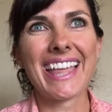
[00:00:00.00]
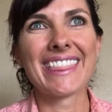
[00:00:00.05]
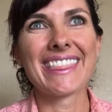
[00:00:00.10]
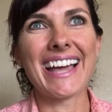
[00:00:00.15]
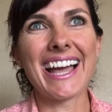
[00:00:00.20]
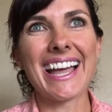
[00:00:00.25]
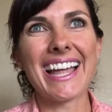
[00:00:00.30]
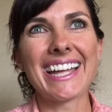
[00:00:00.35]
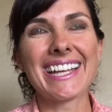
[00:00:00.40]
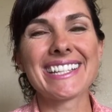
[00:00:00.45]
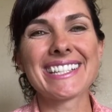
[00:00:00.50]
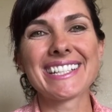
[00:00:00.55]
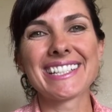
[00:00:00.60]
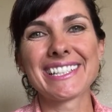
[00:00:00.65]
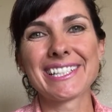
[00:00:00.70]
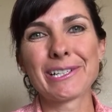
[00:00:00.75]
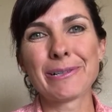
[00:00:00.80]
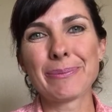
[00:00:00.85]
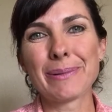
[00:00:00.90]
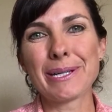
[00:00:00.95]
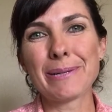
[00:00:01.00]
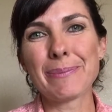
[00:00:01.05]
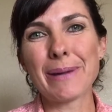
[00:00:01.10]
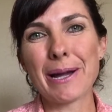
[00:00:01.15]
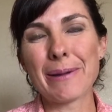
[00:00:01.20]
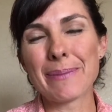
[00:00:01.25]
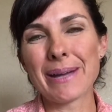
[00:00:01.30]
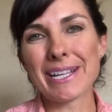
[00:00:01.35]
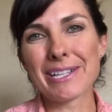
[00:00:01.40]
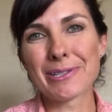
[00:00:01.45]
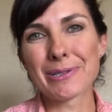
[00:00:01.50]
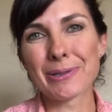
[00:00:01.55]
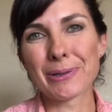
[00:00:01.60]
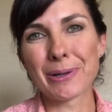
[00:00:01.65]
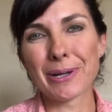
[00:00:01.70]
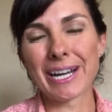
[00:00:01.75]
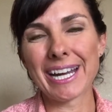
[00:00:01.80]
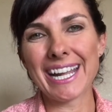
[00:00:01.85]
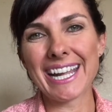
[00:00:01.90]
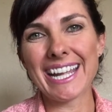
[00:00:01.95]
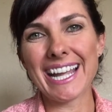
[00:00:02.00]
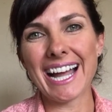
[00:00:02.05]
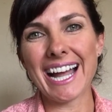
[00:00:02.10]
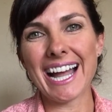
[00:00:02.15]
that is a little bit about my story.